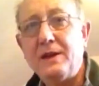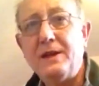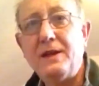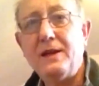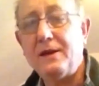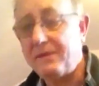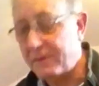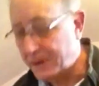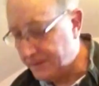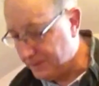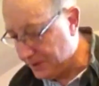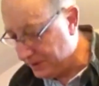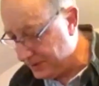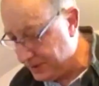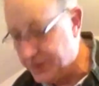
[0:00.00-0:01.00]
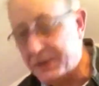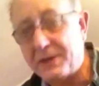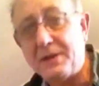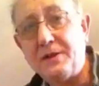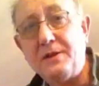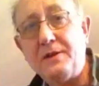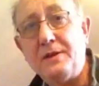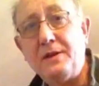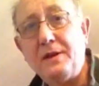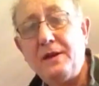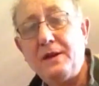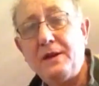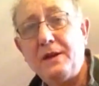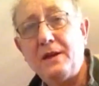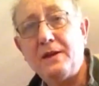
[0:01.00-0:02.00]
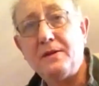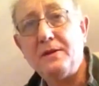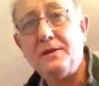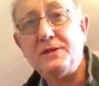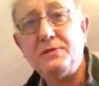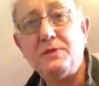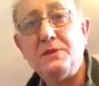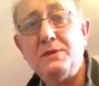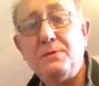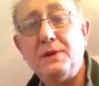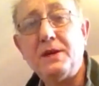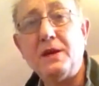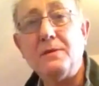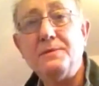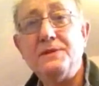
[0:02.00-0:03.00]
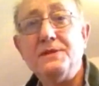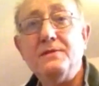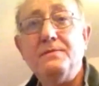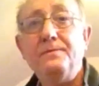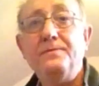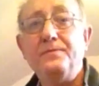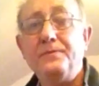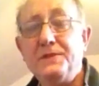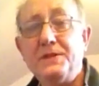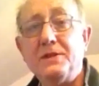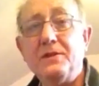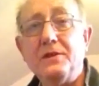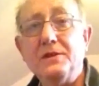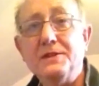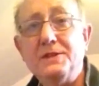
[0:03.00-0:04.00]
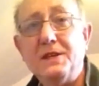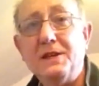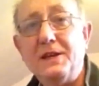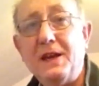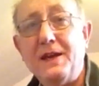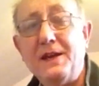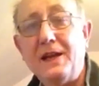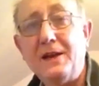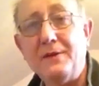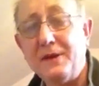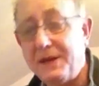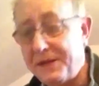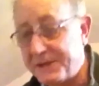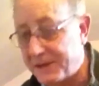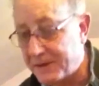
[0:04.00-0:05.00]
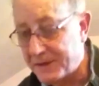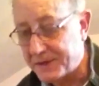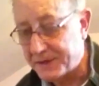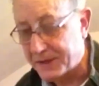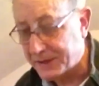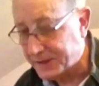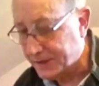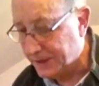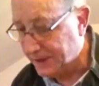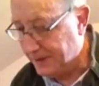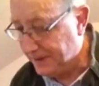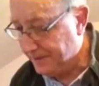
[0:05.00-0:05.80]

Now I'm going to switch the pickups, so you can see again how easy this is.